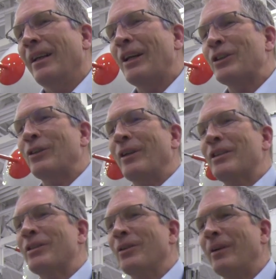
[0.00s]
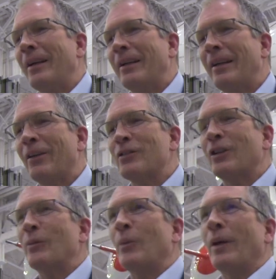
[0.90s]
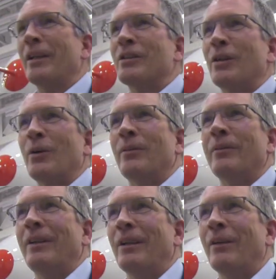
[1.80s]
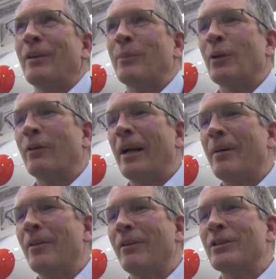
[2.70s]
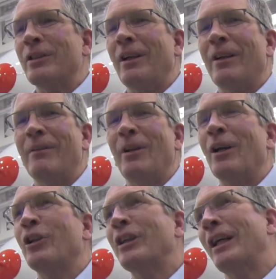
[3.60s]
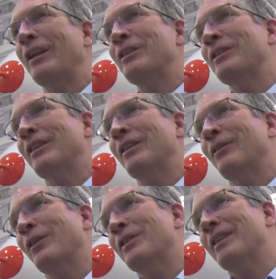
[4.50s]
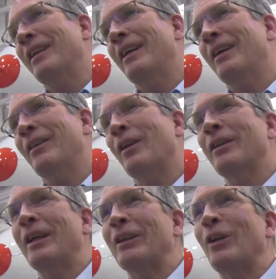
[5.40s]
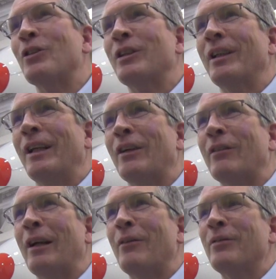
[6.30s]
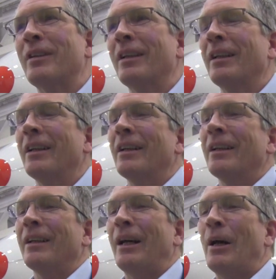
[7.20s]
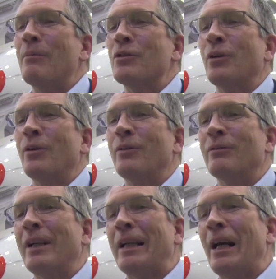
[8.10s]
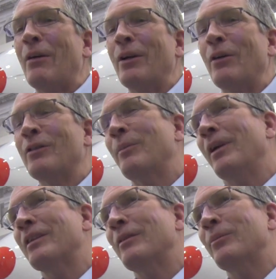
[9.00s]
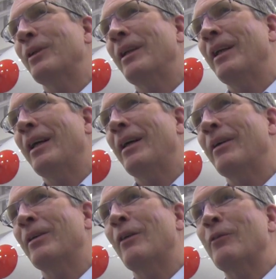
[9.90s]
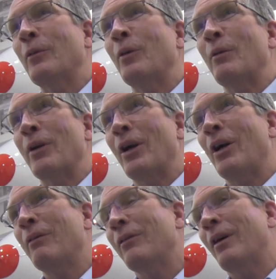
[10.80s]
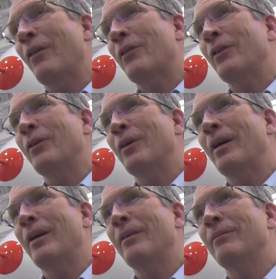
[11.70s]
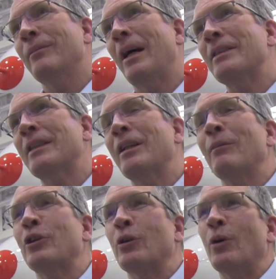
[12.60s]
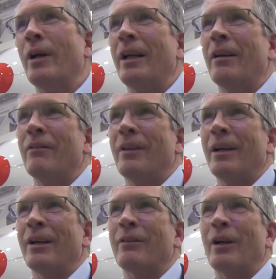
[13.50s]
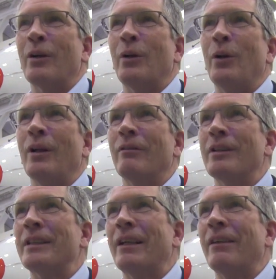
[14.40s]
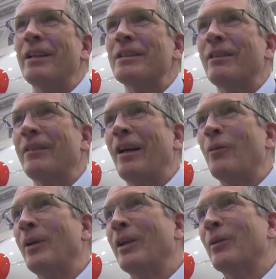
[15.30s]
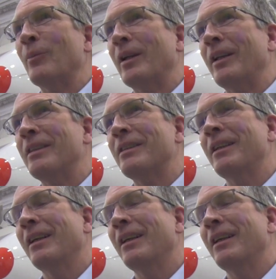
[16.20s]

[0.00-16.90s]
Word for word: Yeah, sure, Ernie. So, uh, yeah, those are good points. So, you know, in the program, there is um, a lot of challenge. of course, the, uh, a lot of technology in the aircraft. Um, so, right now, you know, to be honest, I'm pretty uh, comfortable where we are. We've gotten through, uh, I'd say, the majority of the critical and risk areas have now been completed.